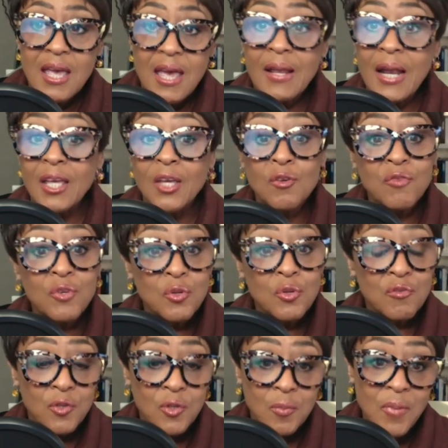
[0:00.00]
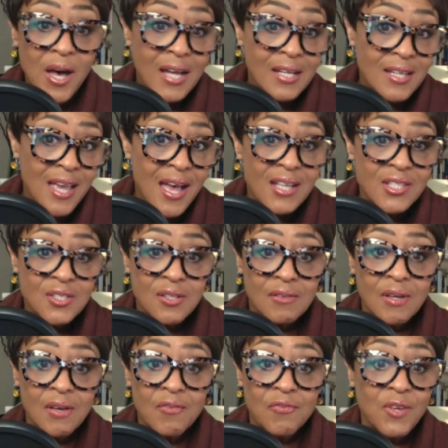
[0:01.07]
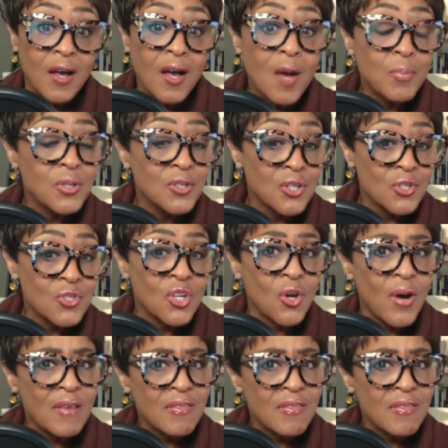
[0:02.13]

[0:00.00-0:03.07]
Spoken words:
and I interviewed her for the podcast a couple of years ago,